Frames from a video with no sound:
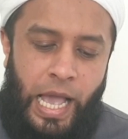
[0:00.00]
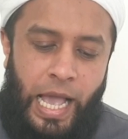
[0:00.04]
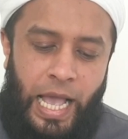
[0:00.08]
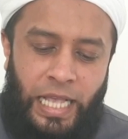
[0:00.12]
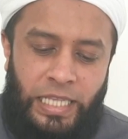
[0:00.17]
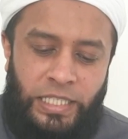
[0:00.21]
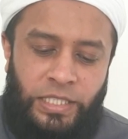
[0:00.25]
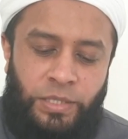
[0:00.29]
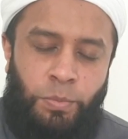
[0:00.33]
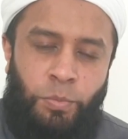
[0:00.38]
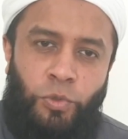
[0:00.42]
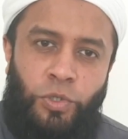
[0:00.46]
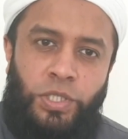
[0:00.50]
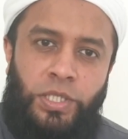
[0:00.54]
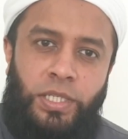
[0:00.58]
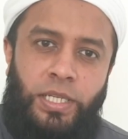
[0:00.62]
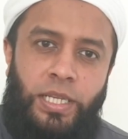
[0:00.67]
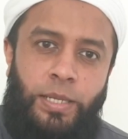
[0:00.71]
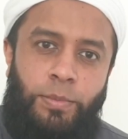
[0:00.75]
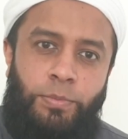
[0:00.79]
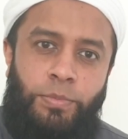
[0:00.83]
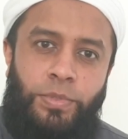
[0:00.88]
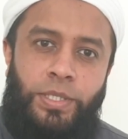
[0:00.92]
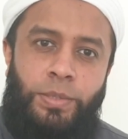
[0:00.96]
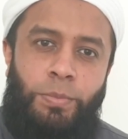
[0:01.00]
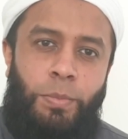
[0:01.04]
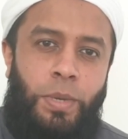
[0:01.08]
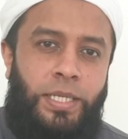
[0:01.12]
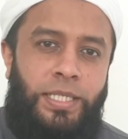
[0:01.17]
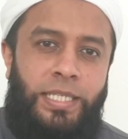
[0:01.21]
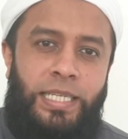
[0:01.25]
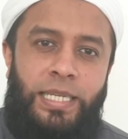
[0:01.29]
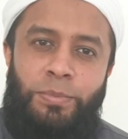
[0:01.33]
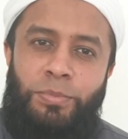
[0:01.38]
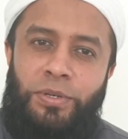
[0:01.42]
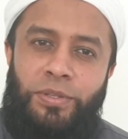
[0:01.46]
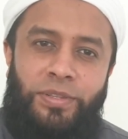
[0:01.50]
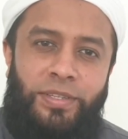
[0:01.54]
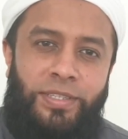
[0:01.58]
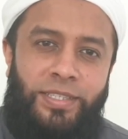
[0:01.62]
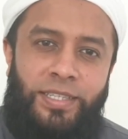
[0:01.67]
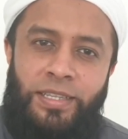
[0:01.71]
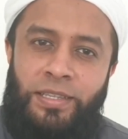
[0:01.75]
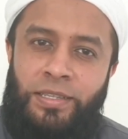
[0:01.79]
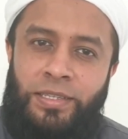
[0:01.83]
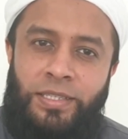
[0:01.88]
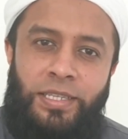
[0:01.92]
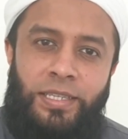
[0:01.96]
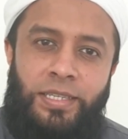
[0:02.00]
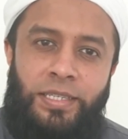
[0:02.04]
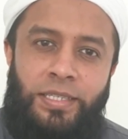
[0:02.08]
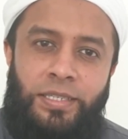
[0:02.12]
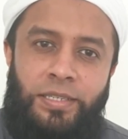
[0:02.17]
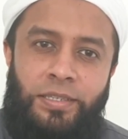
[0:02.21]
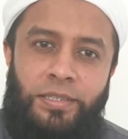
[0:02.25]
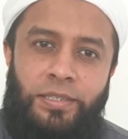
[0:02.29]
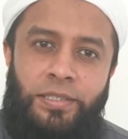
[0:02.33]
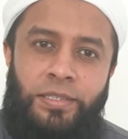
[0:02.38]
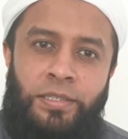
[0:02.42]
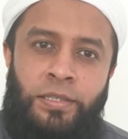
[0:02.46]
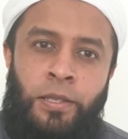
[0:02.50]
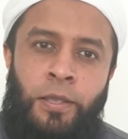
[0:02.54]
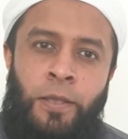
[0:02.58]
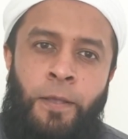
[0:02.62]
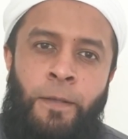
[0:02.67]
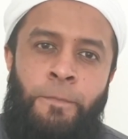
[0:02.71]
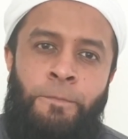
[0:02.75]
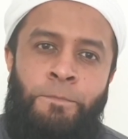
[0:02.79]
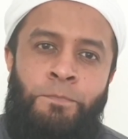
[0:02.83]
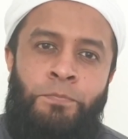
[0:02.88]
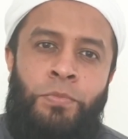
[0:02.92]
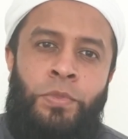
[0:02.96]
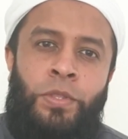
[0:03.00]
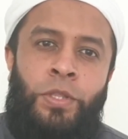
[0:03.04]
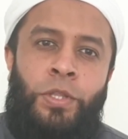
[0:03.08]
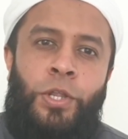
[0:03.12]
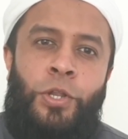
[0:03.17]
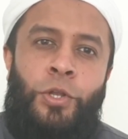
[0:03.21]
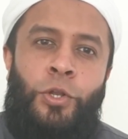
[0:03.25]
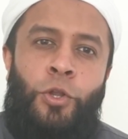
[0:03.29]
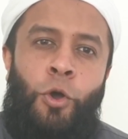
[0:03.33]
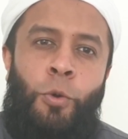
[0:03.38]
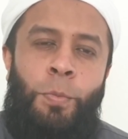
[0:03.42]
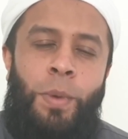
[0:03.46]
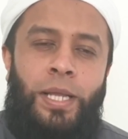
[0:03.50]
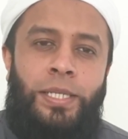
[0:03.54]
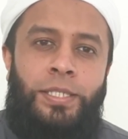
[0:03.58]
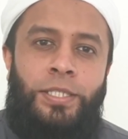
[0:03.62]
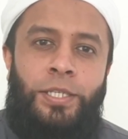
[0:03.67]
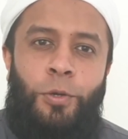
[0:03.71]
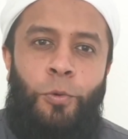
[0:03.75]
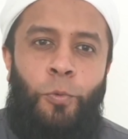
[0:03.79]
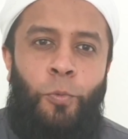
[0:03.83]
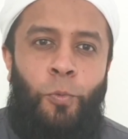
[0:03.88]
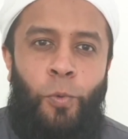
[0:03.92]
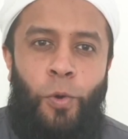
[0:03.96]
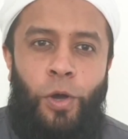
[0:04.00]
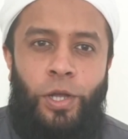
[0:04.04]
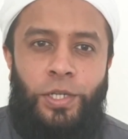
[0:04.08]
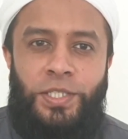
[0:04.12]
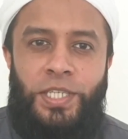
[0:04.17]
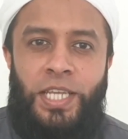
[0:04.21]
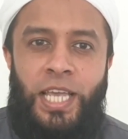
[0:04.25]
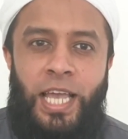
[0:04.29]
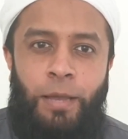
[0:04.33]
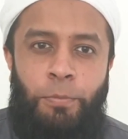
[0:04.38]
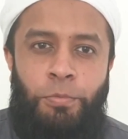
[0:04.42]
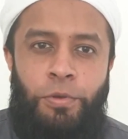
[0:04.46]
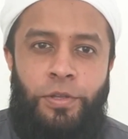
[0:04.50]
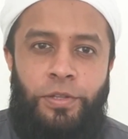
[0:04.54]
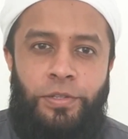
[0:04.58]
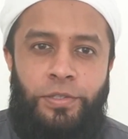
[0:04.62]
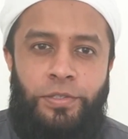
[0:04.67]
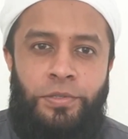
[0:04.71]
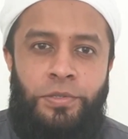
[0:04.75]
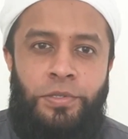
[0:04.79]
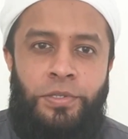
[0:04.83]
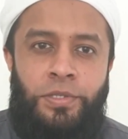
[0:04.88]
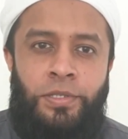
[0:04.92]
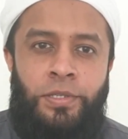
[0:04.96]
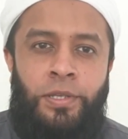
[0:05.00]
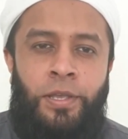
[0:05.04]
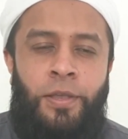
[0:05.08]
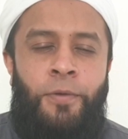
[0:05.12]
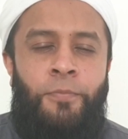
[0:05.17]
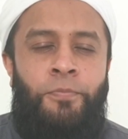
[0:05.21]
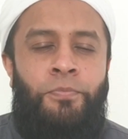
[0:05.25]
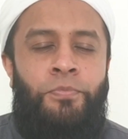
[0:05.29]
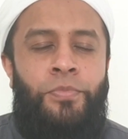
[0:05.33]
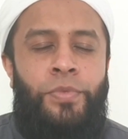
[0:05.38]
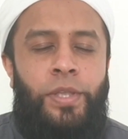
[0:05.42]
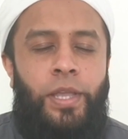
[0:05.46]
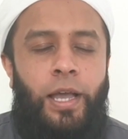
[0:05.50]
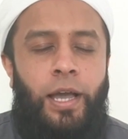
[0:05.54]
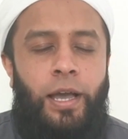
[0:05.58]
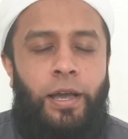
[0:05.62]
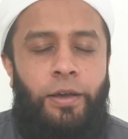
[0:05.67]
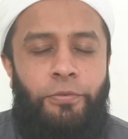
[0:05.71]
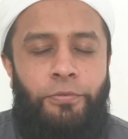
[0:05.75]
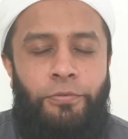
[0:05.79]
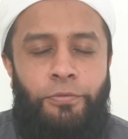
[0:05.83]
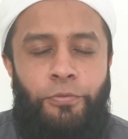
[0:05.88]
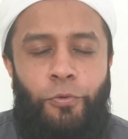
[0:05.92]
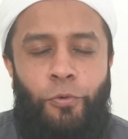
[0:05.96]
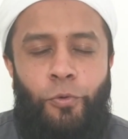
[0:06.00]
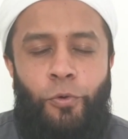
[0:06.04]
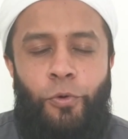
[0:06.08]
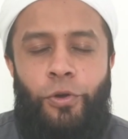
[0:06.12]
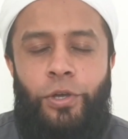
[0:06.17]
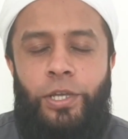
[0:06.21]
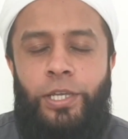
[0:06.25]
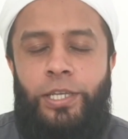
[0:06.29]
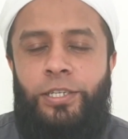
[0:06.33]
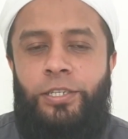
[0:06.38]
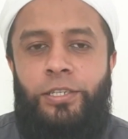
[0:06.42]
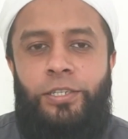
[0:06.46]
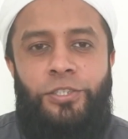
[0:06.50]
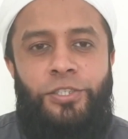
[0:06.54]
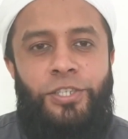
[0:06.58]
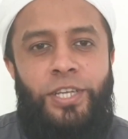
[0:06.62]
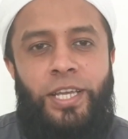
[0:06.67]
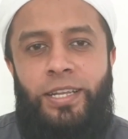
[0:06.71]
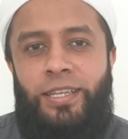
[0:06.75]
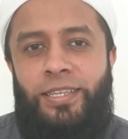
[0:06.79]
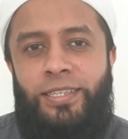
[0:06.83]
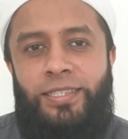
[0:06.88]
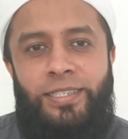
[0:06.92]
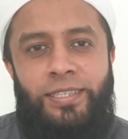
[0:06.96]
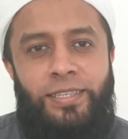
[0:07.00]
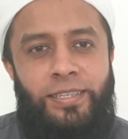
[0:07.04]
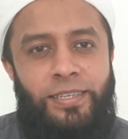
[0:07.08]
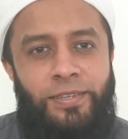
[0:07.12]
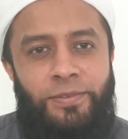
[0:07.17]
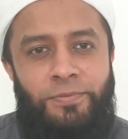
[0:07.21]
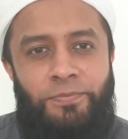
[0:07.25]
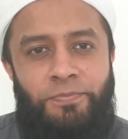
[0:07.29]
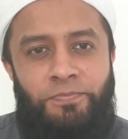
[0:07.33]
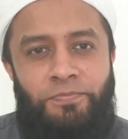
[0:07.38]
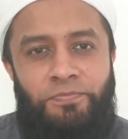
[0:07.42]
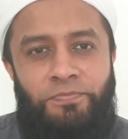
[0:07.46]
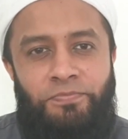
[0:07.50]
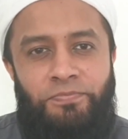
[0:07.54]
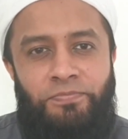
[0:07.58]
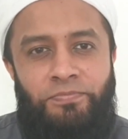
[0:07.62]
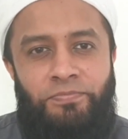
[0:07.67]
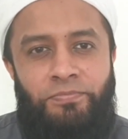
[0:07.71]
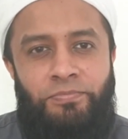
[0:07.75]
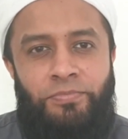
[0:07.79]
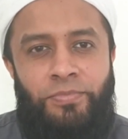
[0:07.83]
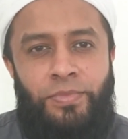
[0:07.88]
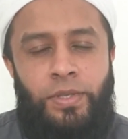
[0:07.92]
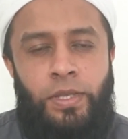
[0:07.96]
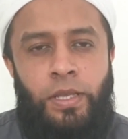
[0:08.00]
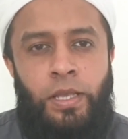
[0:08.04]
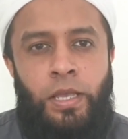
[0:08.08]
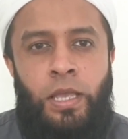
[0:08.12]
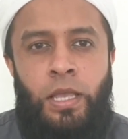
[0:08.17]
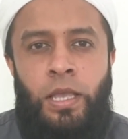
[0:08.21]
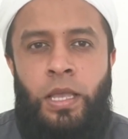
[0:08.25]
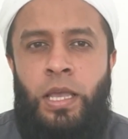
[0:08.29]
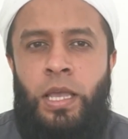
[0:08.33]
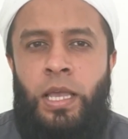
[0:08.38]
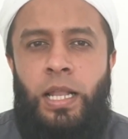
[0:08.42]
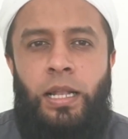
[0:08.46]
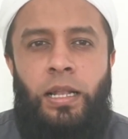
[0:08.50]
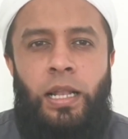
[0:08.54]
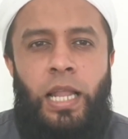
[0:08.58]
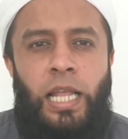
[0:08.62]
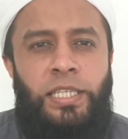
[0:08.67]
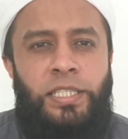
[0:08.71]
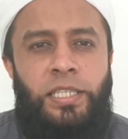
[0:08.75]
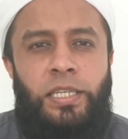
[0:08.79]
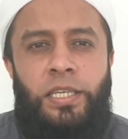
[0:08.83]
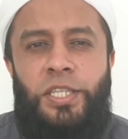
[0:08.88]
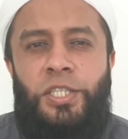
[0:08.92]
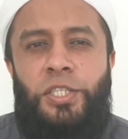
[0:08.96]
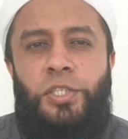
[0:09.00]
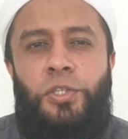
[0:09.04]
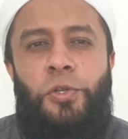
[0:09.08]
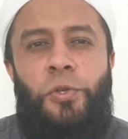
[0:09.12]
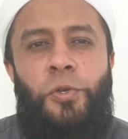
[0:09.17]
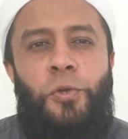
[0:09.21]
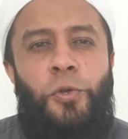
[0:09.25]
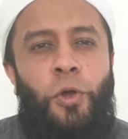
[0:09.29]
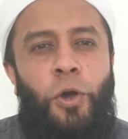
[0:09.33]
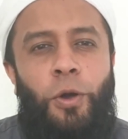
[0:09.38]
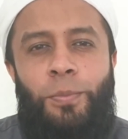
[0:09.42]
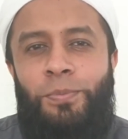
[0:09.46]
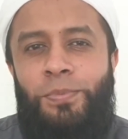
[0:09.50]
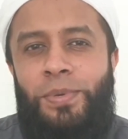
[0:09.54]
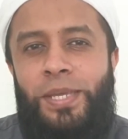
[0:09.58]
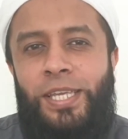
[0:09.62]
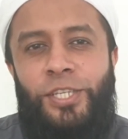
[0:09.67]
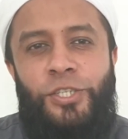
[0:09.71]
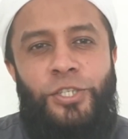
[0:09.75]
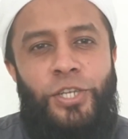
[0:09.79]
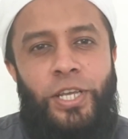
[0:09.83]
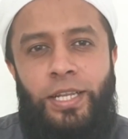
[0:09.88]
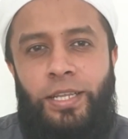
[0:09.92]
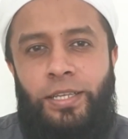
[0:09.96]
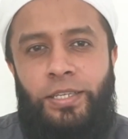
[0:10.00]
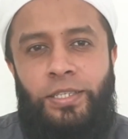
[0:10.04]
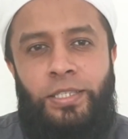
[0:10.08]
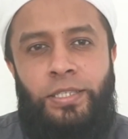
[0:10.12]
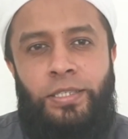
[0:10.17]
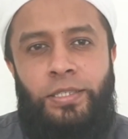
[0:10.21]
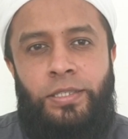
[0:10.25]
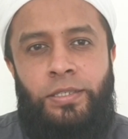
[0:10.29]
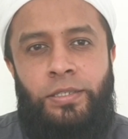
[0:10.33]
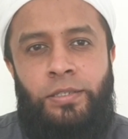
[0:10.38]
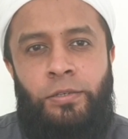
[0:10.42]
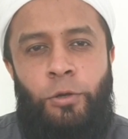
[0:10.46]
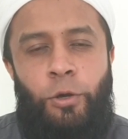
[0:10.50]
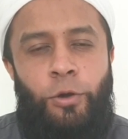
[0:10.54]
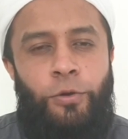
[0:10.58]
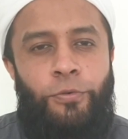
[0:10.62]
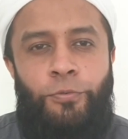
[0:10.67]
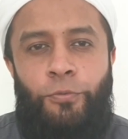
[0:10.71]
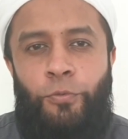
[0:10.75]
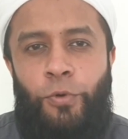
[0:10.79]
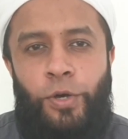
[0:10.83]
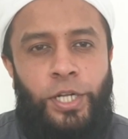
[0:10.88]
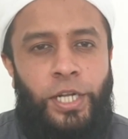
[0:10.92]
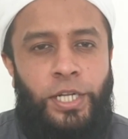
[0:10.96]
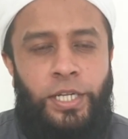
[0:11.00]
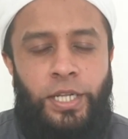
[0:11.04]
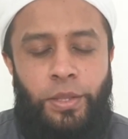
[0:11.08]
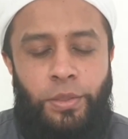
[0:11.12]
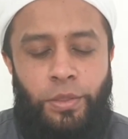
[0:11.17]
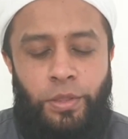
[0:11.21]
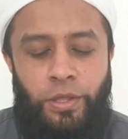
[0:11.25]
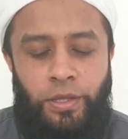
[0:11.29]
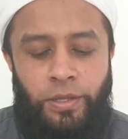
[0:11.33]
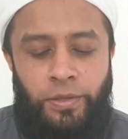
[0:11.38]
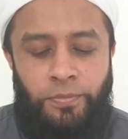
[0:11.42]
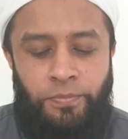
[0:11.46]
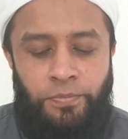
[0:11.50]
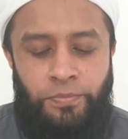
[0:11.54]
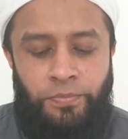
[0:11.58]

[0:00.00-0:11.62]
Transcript: As Muslims, my dear brothers and sisters, no matter what happens, avoid jealousy. Let us not be jealous of one another.